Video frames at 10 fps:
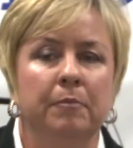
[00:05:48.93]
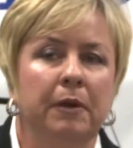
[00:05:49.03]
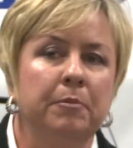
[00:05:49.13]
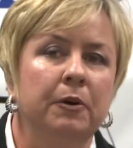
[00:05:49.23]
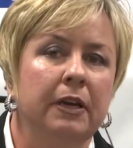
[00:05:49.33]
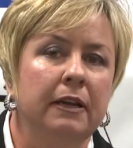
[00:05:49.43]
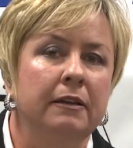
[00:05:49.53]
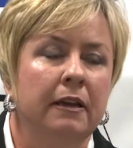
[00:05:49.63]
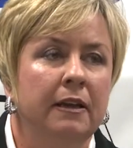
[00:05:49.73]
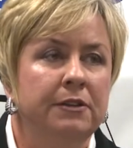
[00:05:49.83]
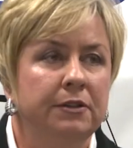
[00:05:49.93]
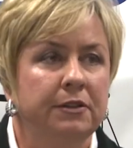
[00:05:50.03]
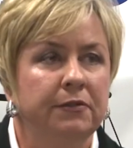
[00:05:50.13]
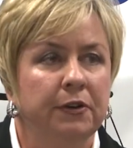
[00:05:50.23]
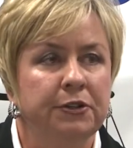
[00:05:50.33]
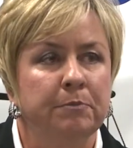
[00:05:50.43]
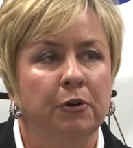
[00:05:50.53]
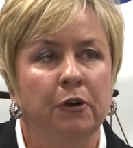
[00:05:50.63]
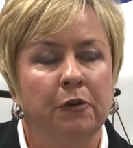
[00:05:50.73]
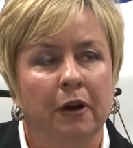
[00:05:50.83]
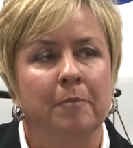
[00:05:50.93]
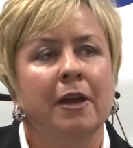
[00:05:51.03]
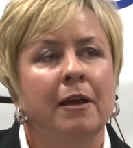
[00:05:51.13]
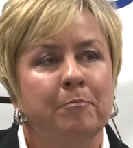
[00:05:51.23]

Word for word: be put in to the diversion program.